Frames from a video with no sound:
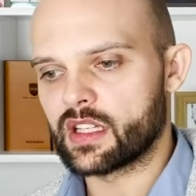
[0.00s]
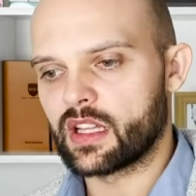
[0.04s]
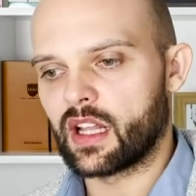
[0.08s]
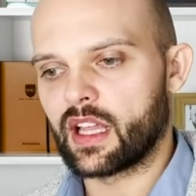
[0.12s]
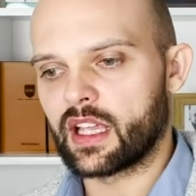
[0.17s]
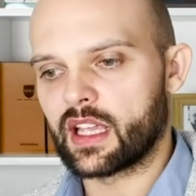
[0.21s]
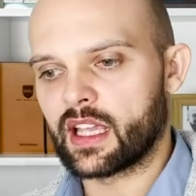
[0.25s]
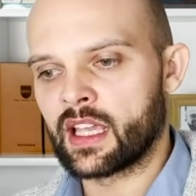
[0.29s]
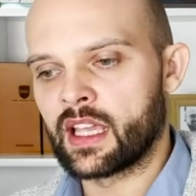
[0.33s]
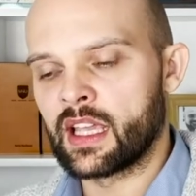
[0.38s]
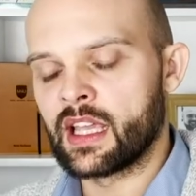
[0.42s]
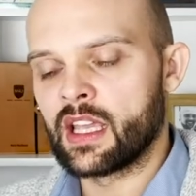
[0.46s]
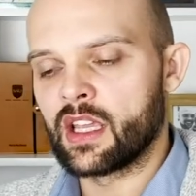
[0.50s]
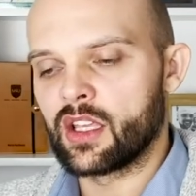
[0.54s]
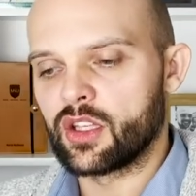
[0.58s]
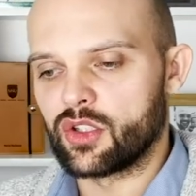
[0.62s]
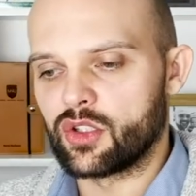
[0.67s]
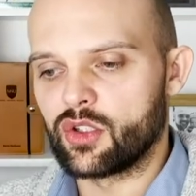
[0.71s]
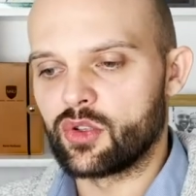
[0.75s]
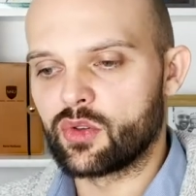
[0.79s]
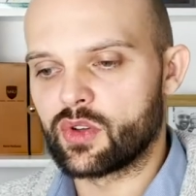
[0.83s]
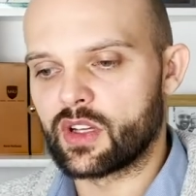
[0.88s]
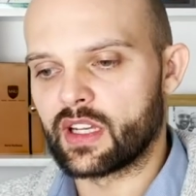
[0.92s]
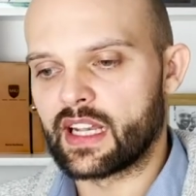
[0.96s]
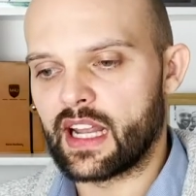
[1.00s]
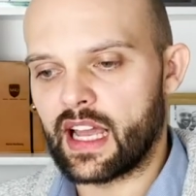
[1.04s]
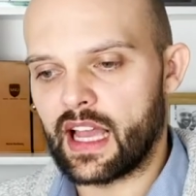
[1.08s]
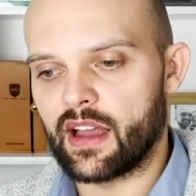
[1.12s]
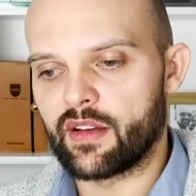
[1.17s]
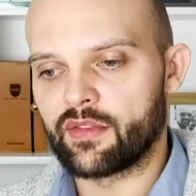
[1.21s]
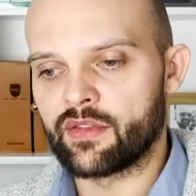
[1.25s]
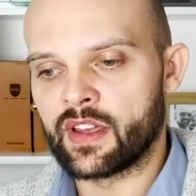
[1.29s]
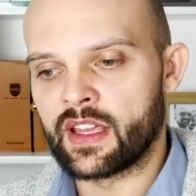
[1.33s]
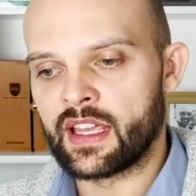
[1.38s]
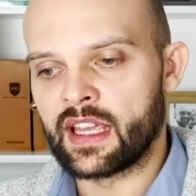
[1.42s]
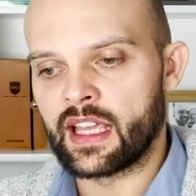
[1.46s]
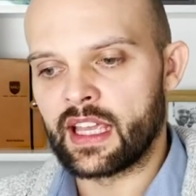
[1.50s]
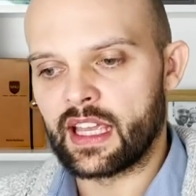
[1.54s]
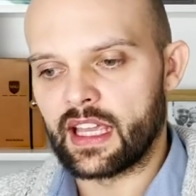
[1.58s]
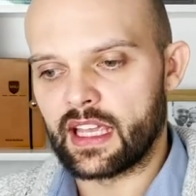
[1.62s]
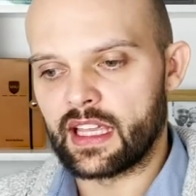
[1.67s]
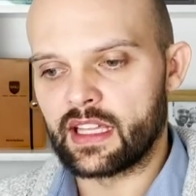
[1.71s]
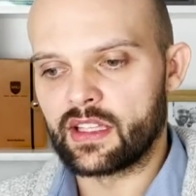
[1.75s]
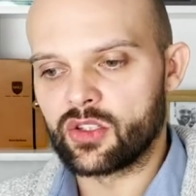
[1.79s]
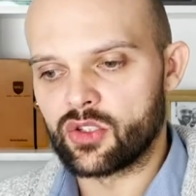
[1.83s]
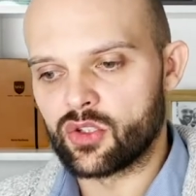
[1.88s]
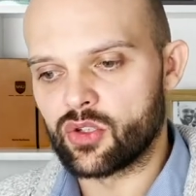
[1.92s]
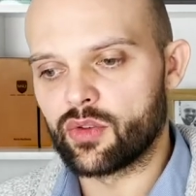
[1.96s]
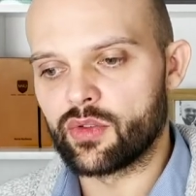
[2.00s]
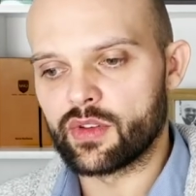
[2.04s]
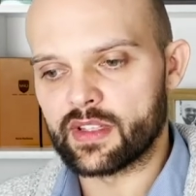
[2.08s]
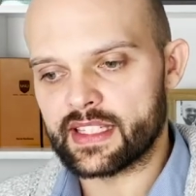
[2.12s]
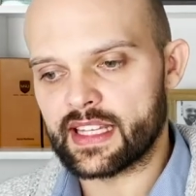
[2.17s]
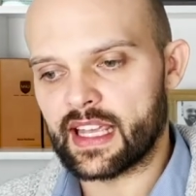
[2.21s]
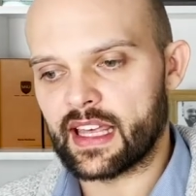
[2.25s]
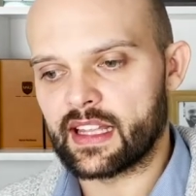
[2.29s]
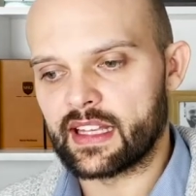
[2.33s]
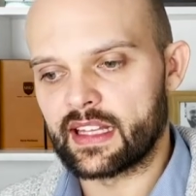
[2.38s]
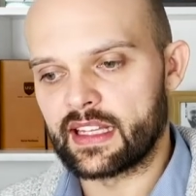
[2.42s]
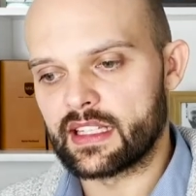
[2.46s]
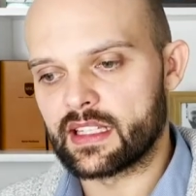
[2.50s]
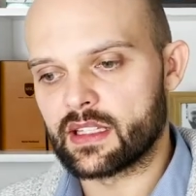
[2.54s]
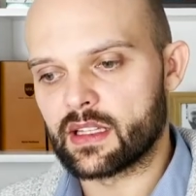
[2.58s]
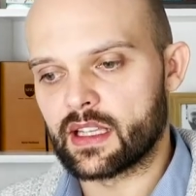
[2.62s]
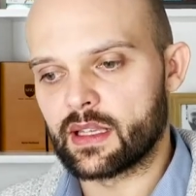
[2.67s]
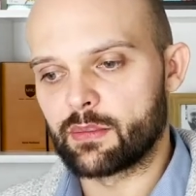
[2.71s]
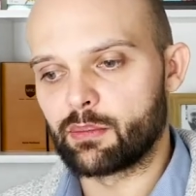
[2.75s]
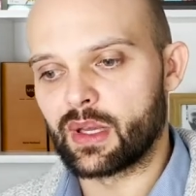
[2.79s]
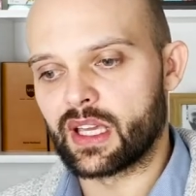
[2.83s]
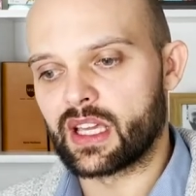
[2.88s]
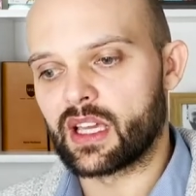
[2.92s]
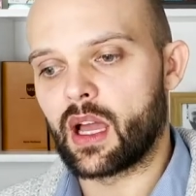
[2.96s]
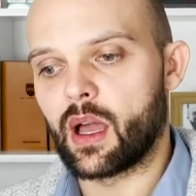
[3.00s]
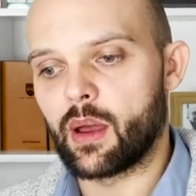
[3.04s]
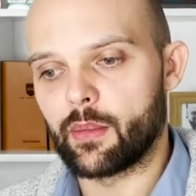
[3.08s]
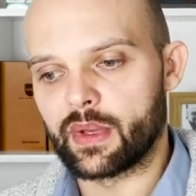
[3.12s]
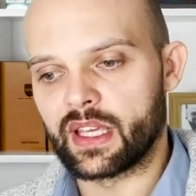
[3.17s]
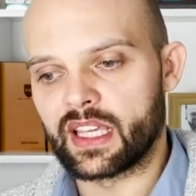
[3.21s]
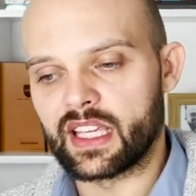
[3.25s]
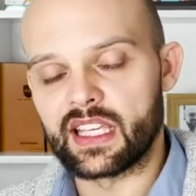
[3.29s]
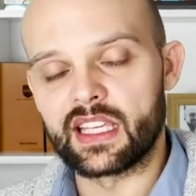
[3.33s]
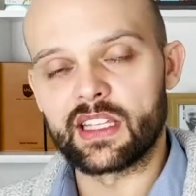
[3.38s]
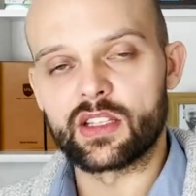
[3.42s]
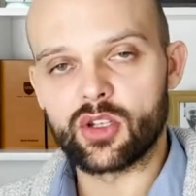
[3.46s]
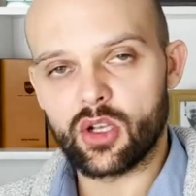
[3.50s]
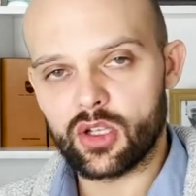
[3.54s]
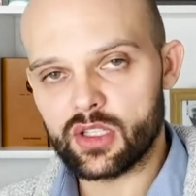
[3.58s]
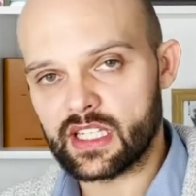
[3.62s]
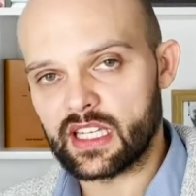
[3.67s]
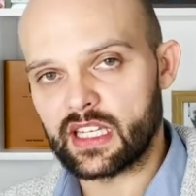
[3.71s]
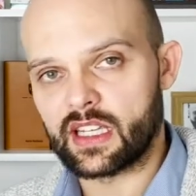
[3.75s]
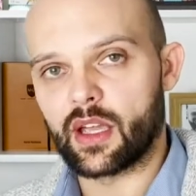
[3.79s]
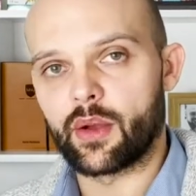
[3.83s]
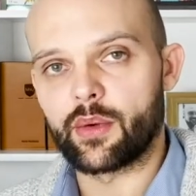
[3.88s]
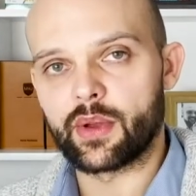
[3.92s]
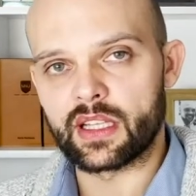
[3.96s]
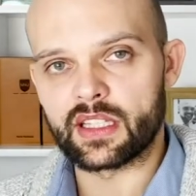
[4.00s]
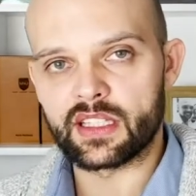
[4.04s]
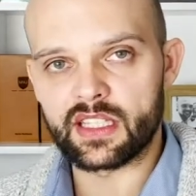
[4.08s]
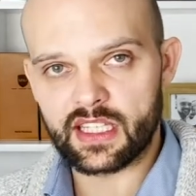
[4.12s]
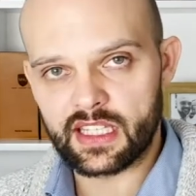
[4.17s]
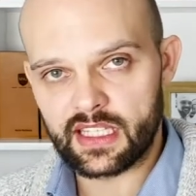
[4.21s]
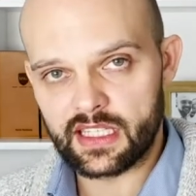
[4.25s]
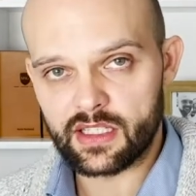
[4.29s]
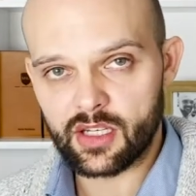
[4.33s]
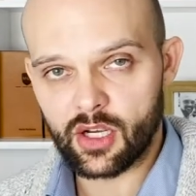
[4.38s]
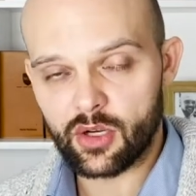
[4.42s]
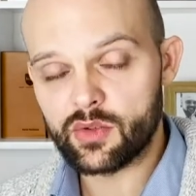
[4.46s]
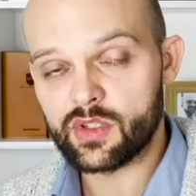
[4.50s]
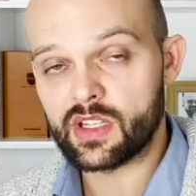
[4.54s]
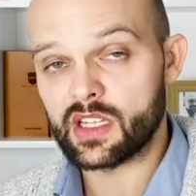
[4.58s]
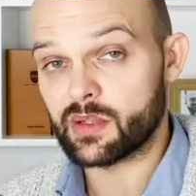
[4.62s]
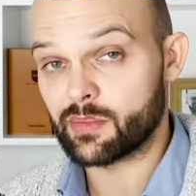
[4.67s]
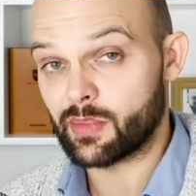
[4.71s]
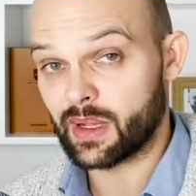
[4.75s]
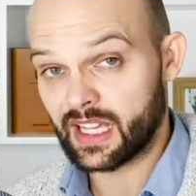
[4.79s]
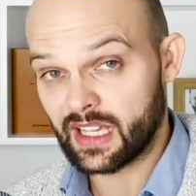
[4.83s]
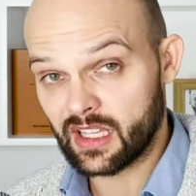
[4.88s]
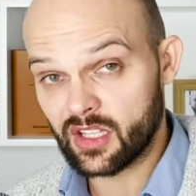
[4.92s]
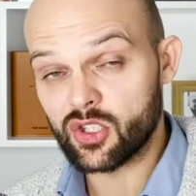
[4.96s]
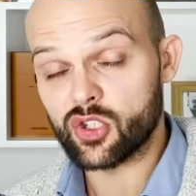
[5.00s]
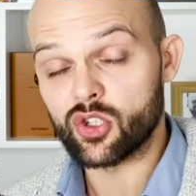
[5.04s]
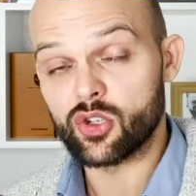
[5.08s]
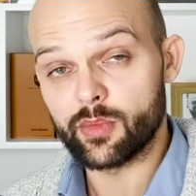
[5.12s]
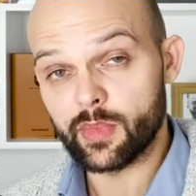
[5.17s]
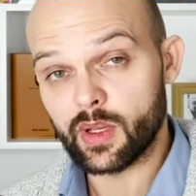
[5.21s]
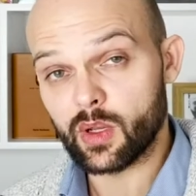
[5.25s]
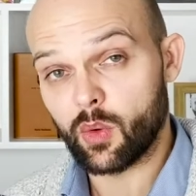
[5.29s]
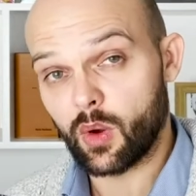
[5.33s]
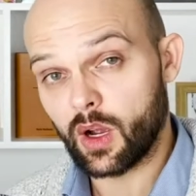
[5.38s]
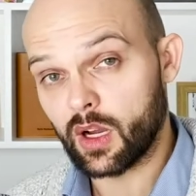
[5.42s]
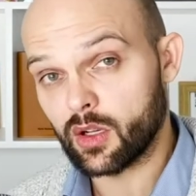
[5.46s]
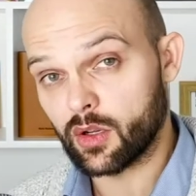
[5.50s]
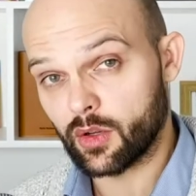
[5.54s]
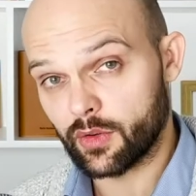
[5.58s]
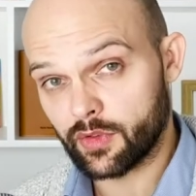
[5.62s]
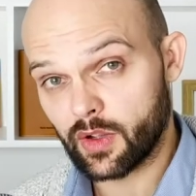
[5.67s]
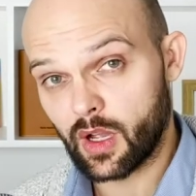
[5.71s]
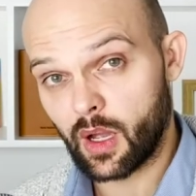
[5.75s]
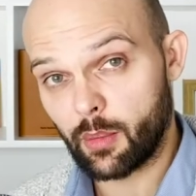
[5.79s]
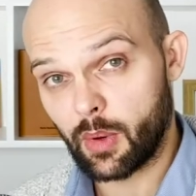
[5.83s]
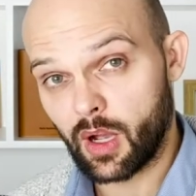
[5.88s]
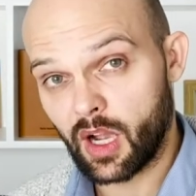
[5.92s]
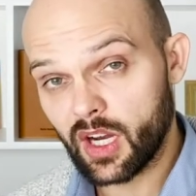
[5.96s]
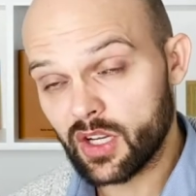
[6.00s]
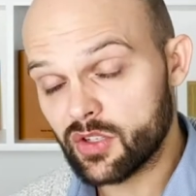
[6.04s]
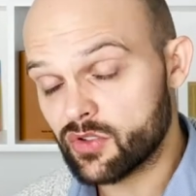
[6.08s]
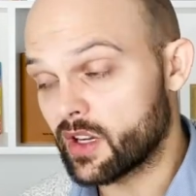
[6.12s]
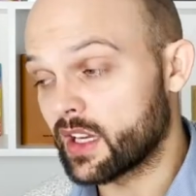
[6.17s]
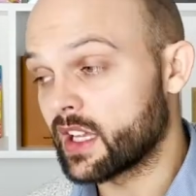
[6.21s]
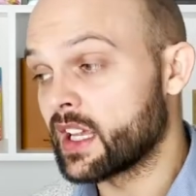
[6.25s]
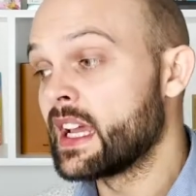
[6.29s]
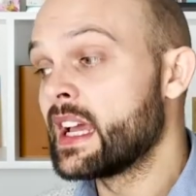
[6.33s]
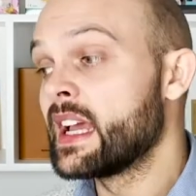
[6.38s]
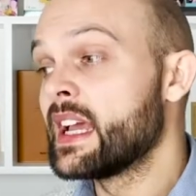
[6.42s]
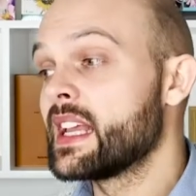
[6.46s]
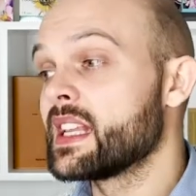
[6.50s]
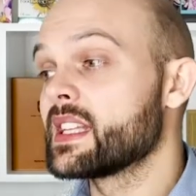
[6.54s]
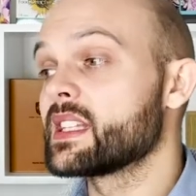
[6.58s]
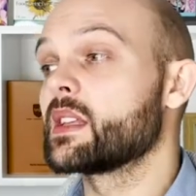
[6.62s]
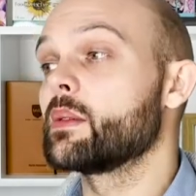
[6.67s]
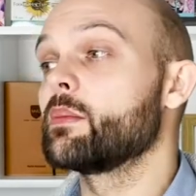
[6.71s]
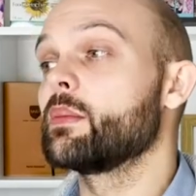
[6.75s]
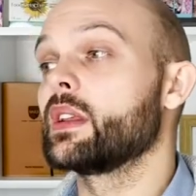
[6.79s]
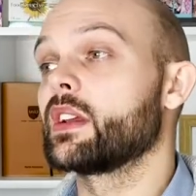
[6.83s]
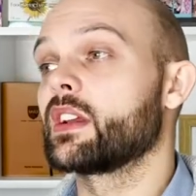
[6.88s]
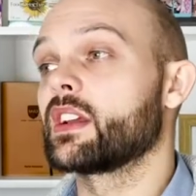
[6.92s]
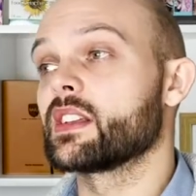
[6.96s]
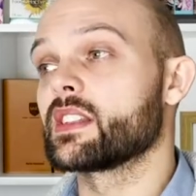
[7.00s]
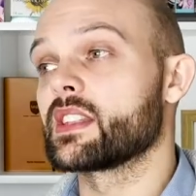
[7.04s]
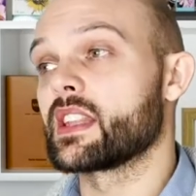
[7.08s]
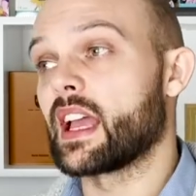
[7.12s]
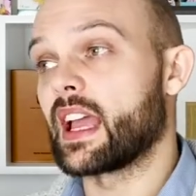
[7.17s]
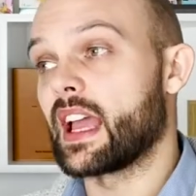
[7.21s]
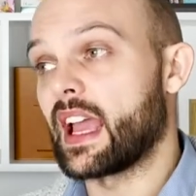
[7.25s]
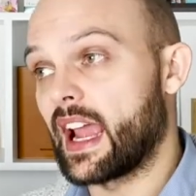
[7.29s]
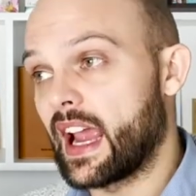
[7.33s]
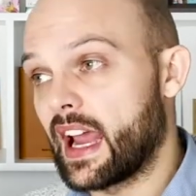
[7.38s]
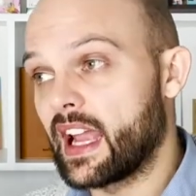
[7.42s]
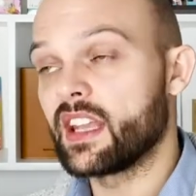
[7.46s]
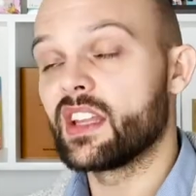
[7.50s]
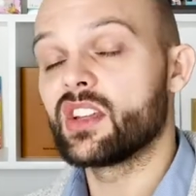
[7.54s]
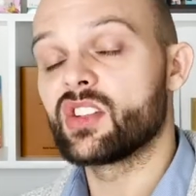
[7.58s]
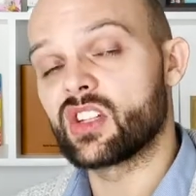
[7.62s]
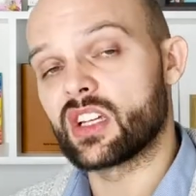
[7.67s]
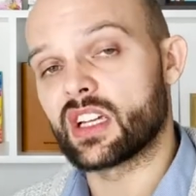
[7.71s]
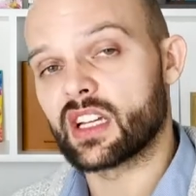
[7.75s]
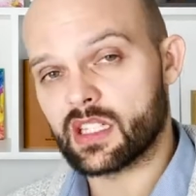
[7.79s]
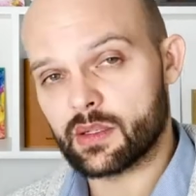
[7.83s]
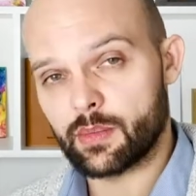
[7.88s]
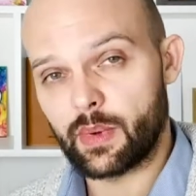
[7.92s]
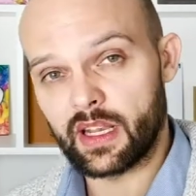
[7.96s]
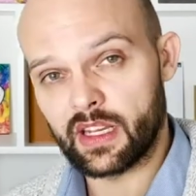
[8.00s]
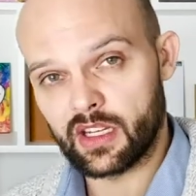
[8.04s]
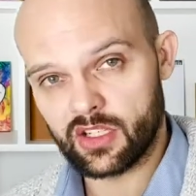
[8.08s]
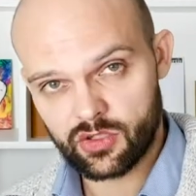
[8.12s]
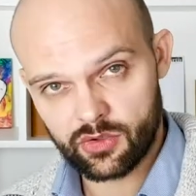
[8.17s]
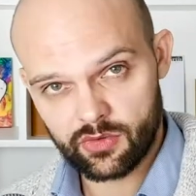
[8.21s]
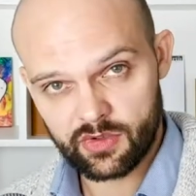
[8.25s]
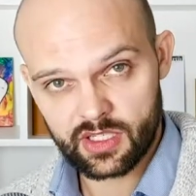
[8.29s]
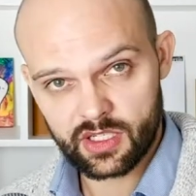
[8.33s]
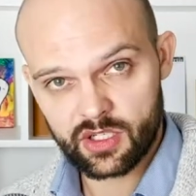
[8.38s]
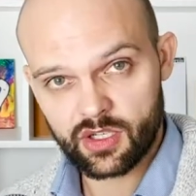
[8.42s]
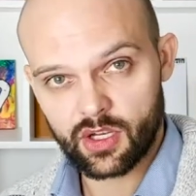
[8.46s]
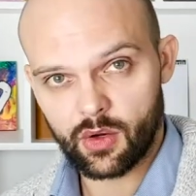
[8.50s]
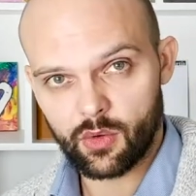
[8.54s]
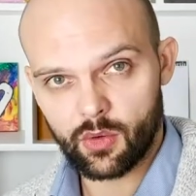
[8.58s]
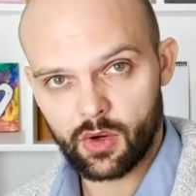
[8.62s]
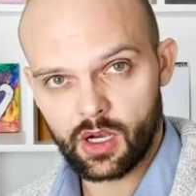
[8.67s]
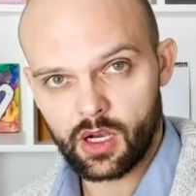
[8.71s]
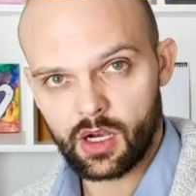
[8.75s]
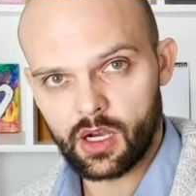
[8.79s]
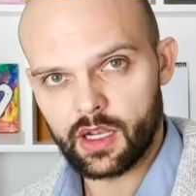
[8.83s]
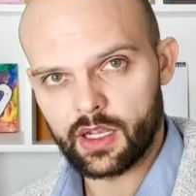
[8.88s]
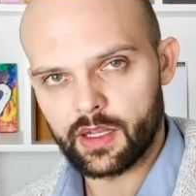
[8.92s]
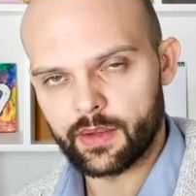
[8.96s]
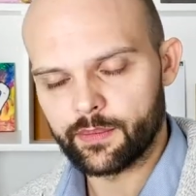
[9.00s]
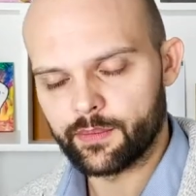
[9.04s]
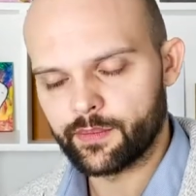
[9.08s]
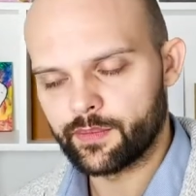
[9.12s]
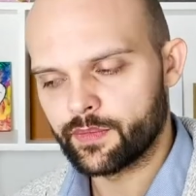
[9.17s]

Like, you can have endurance athletes becoming ketotic, going into ketosis, but consuming quite a lot of carbohydrate simply because their energy expenditure is so high.